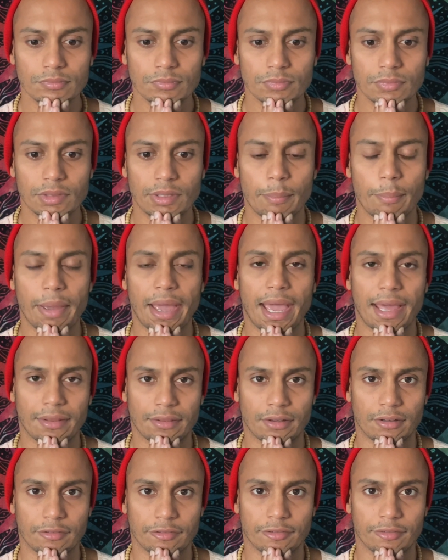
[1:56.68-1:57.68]
the path
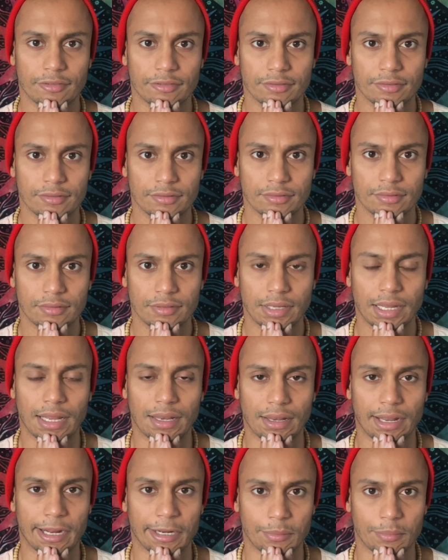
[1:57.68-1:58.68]
of
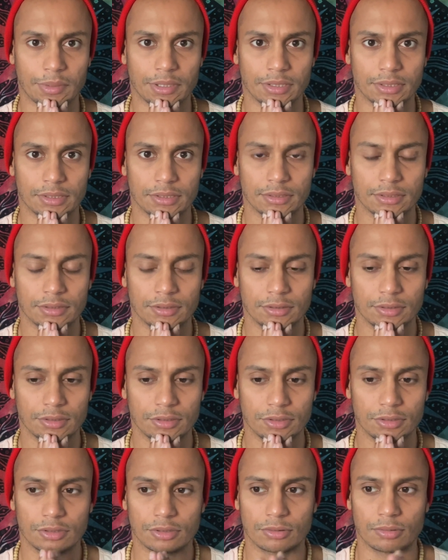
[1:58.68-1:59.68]
enlightenment,
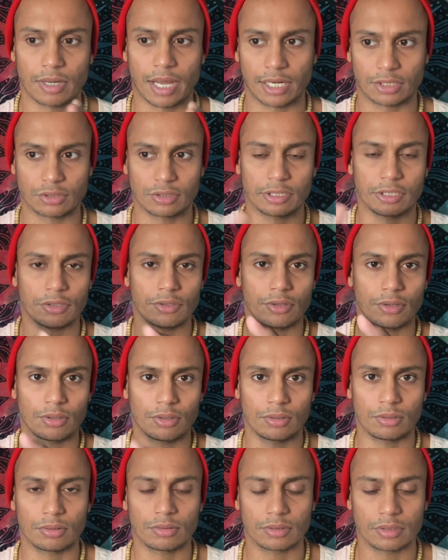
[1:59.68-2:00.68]
to actually
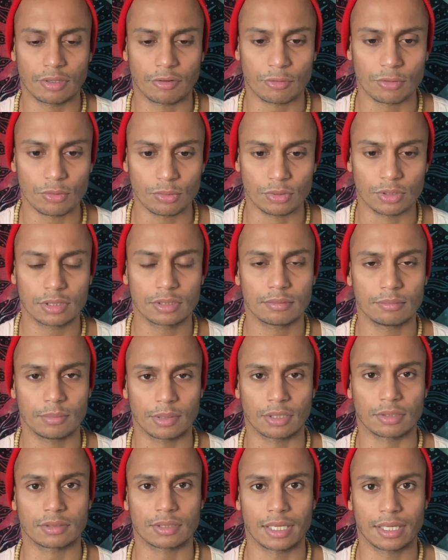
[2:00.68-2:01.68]
know the root.
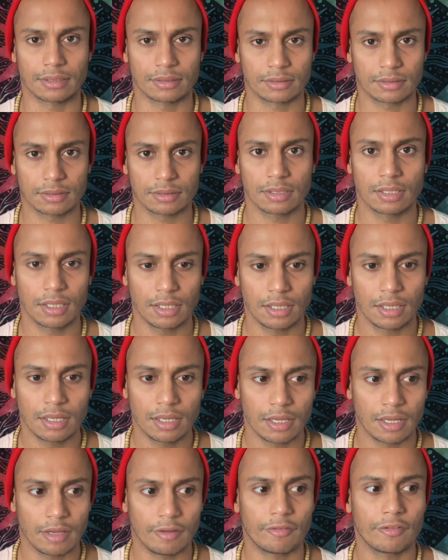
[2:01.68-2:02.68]
Because that's,
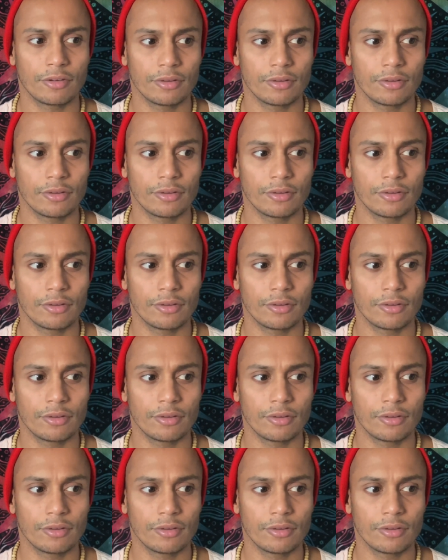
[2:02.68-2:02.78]
if